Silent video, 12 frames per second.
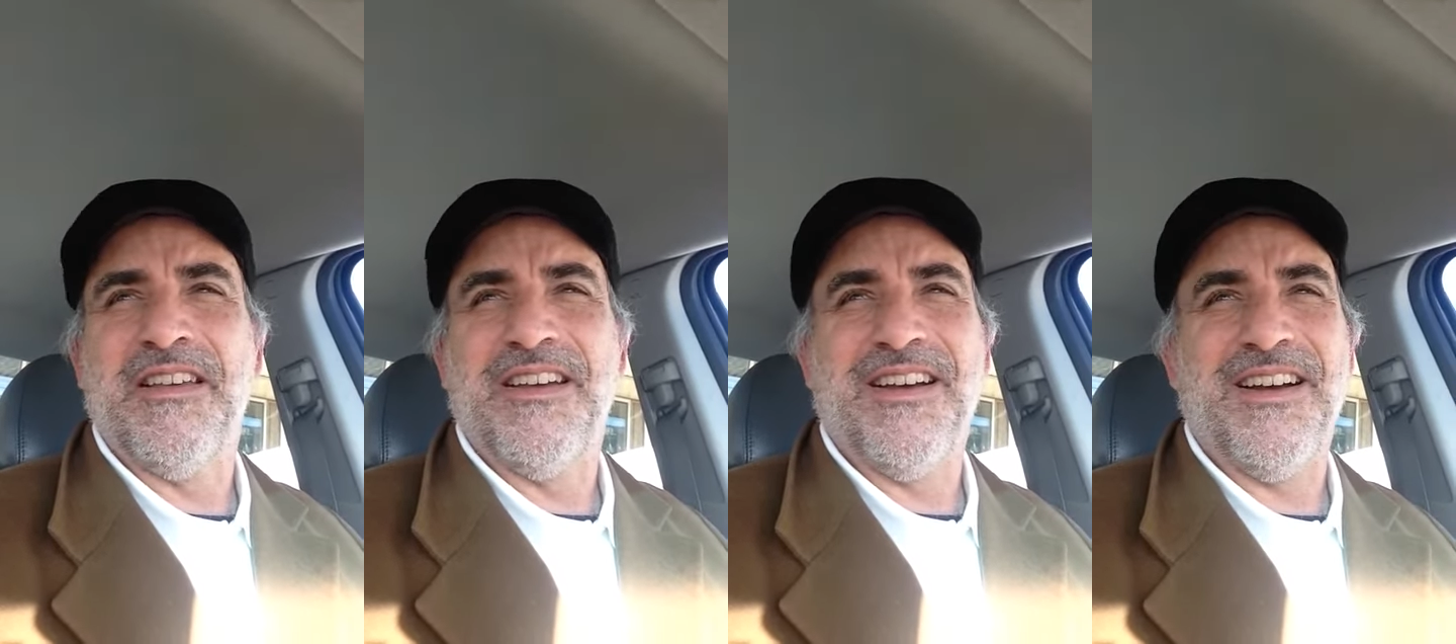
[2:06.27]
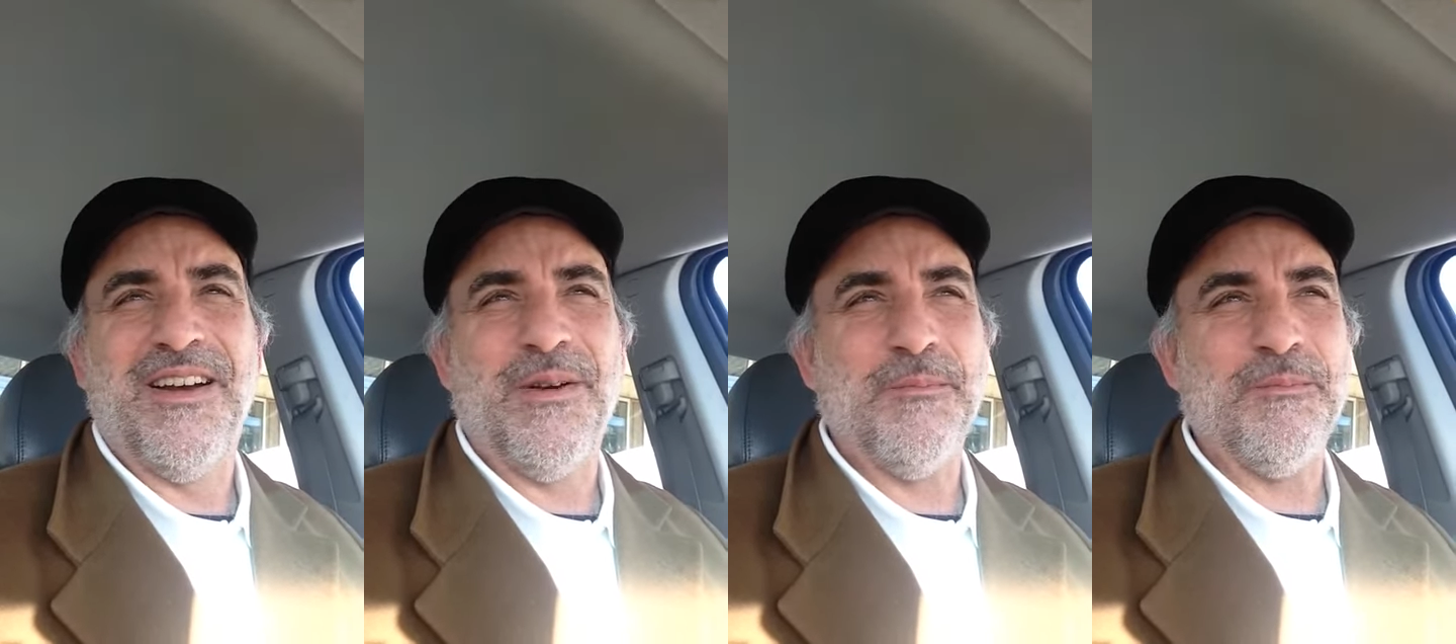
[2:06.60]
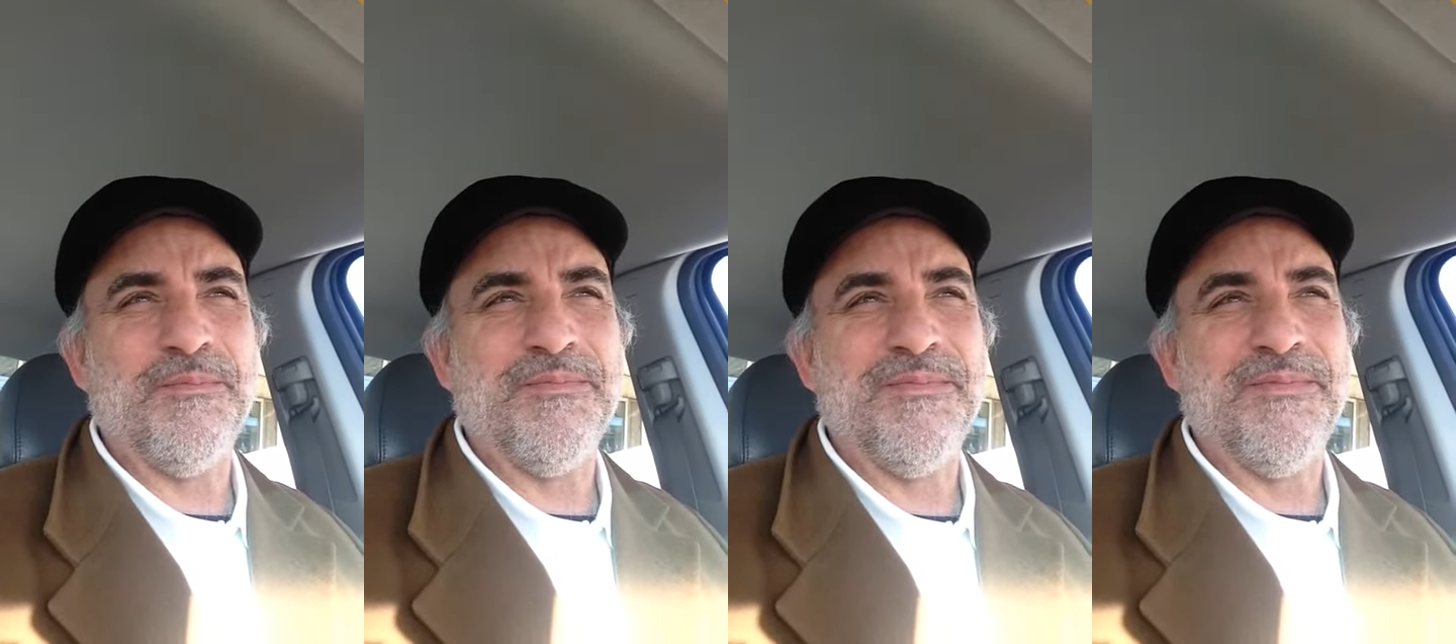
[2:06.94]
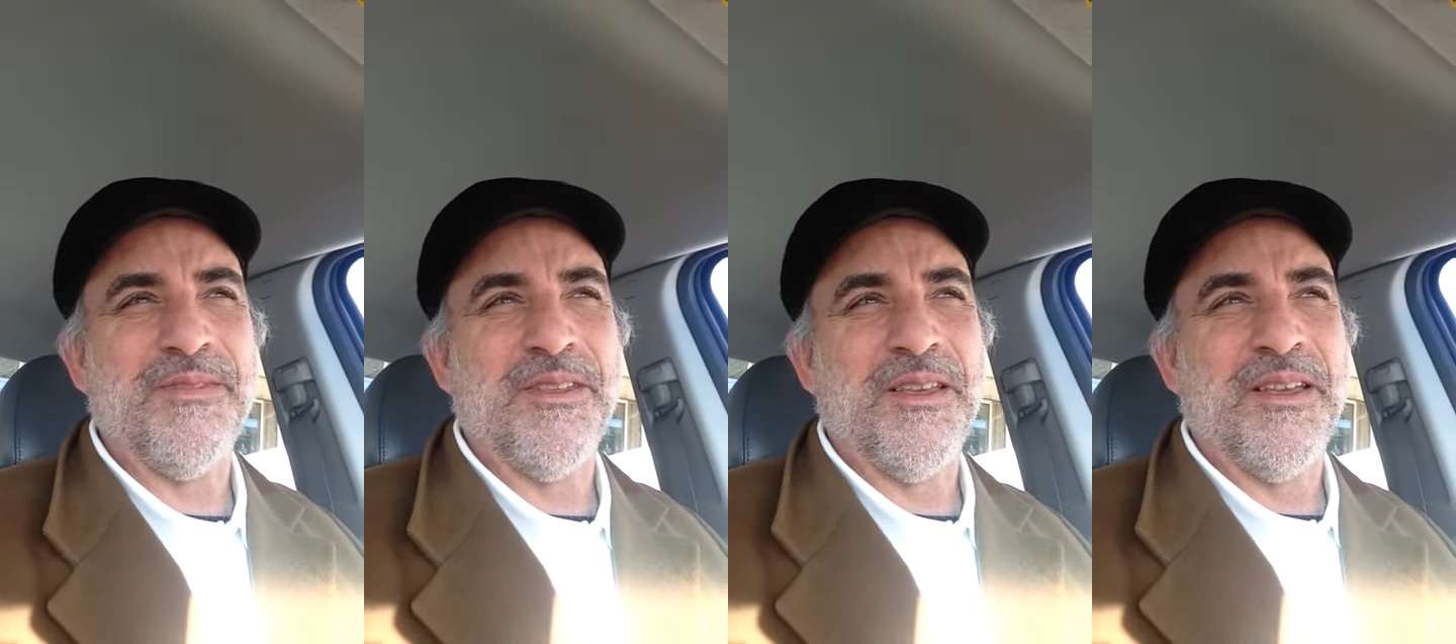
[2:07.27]
Um,
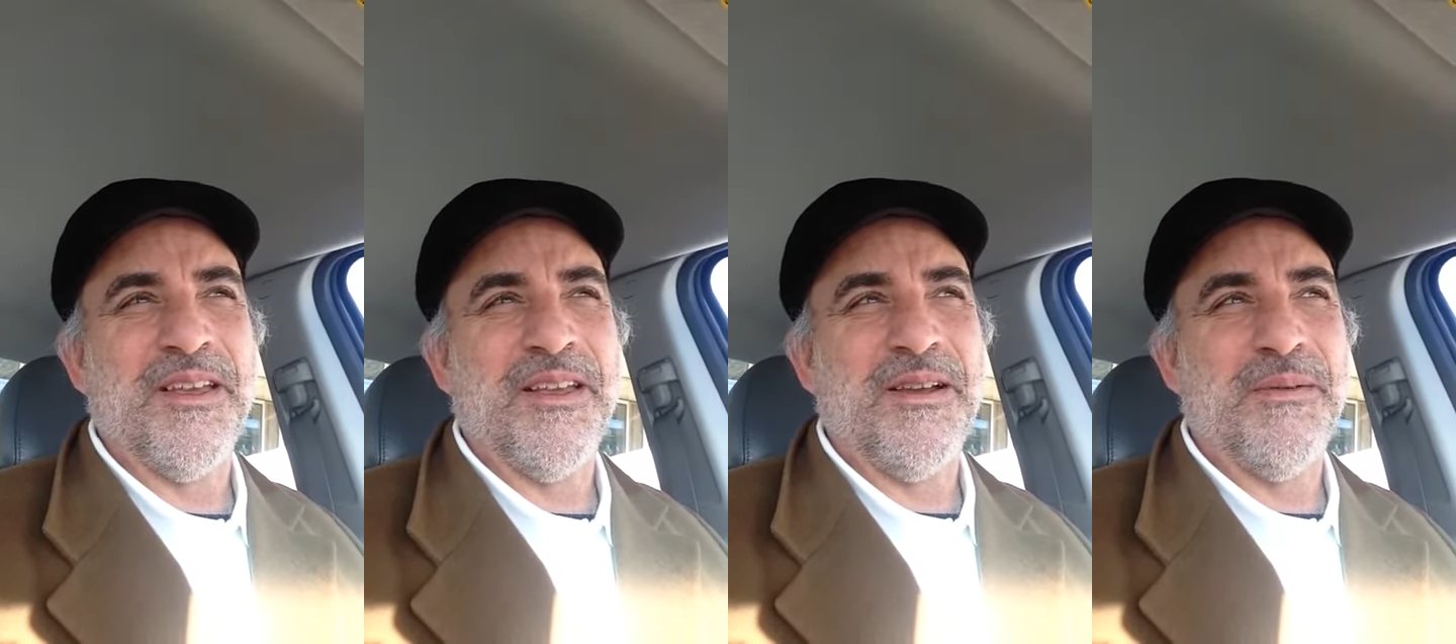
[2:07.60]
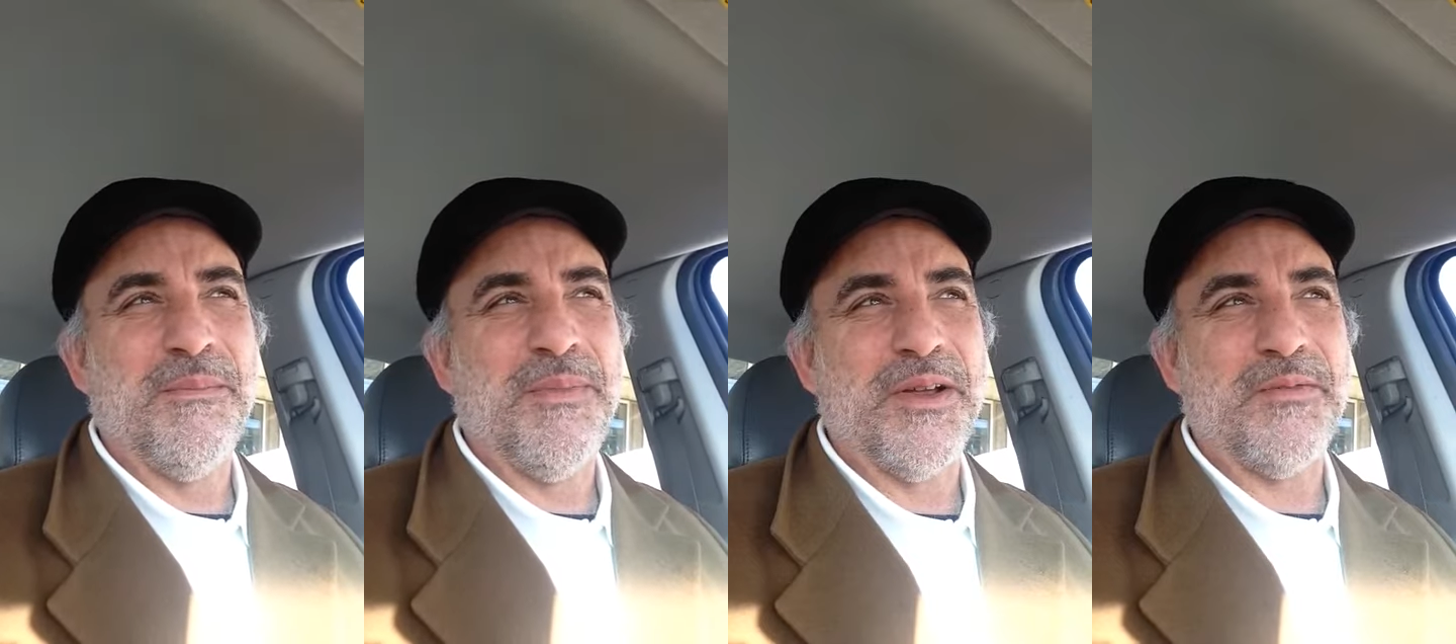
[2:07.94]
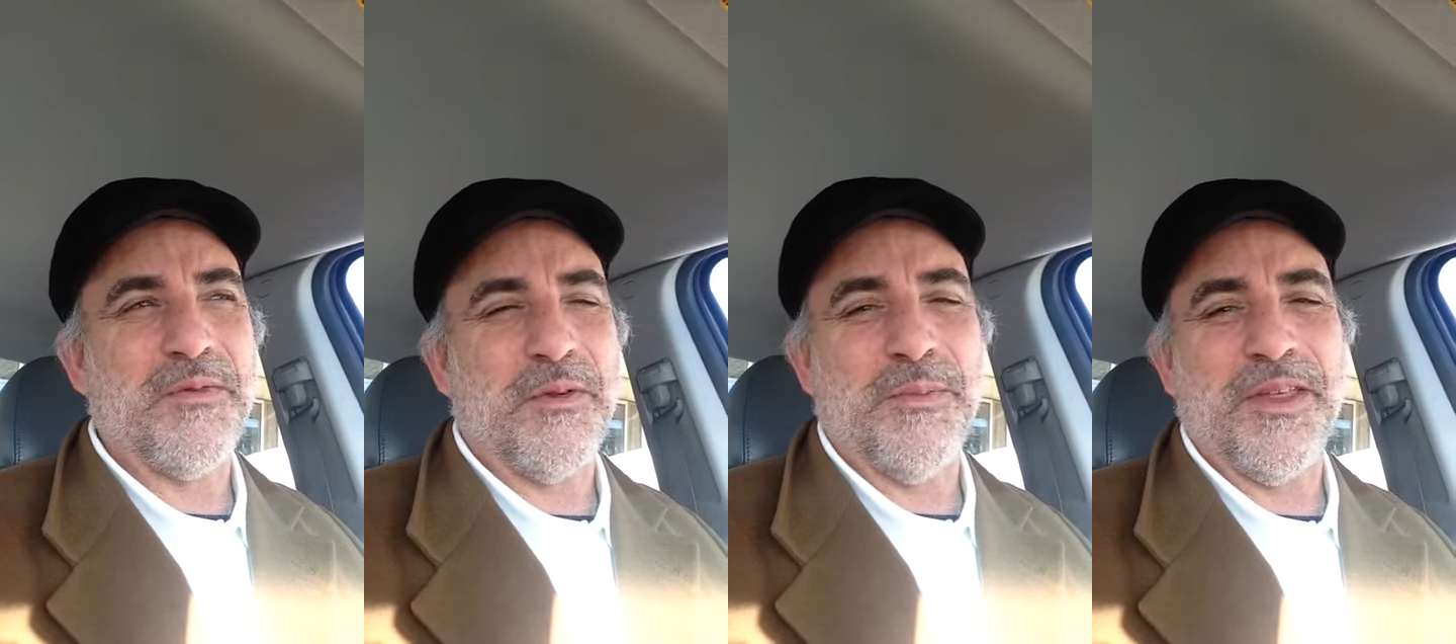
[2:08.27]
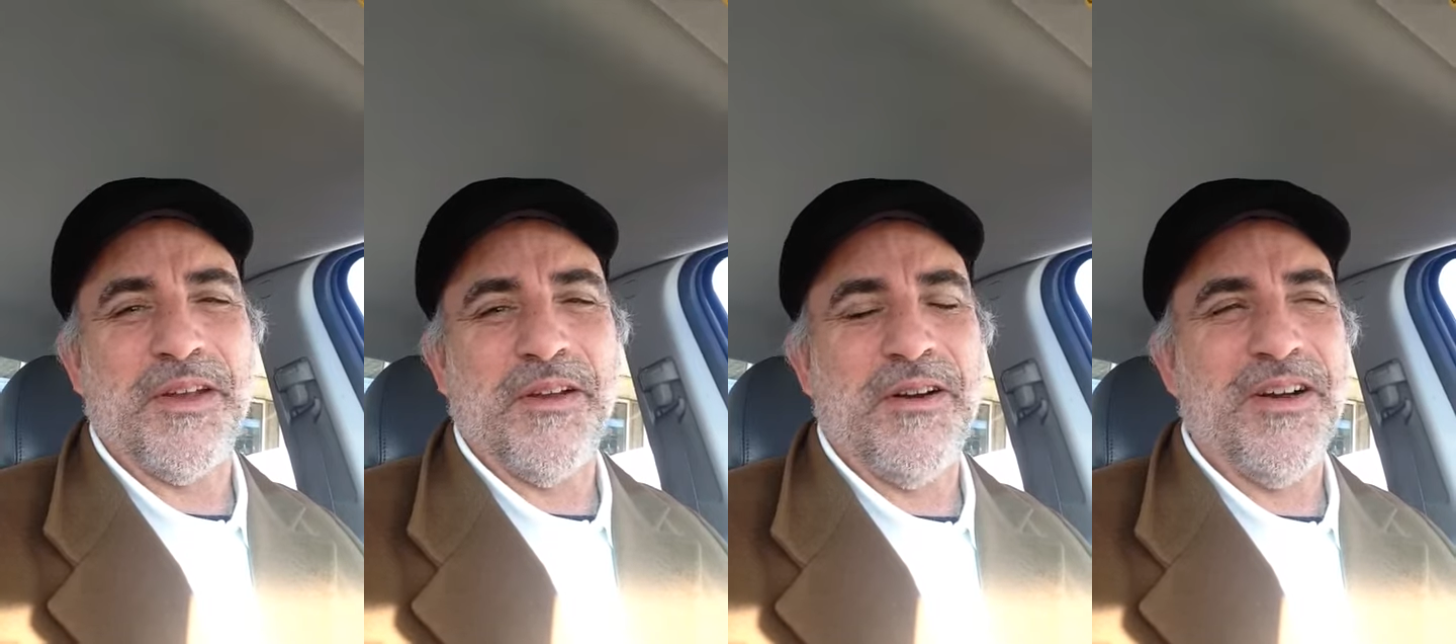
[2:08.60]
but from
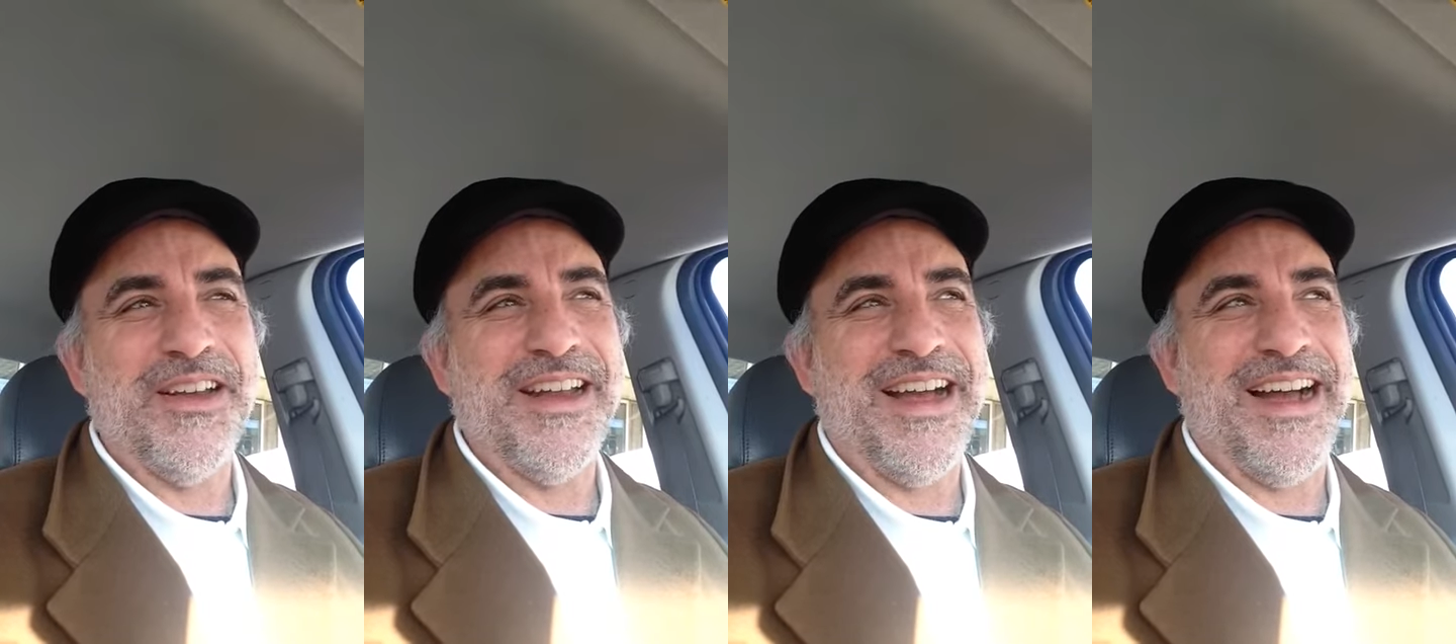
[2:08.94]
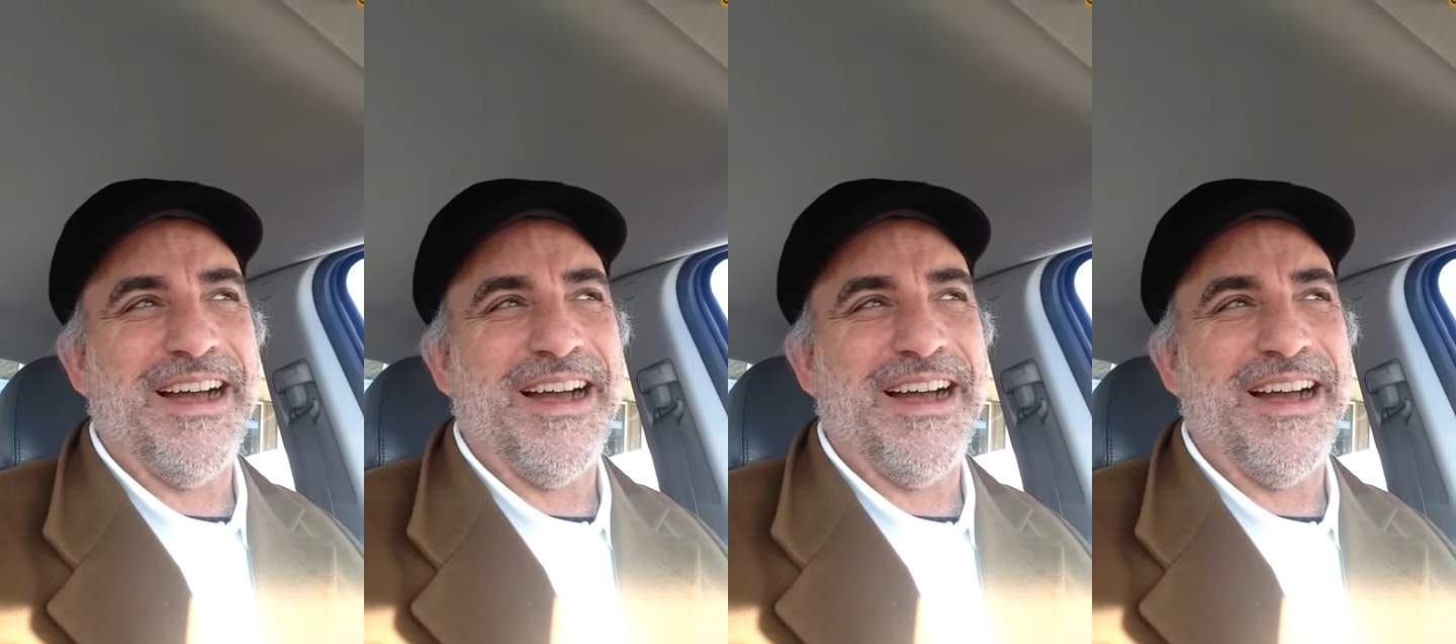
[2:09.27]
then on,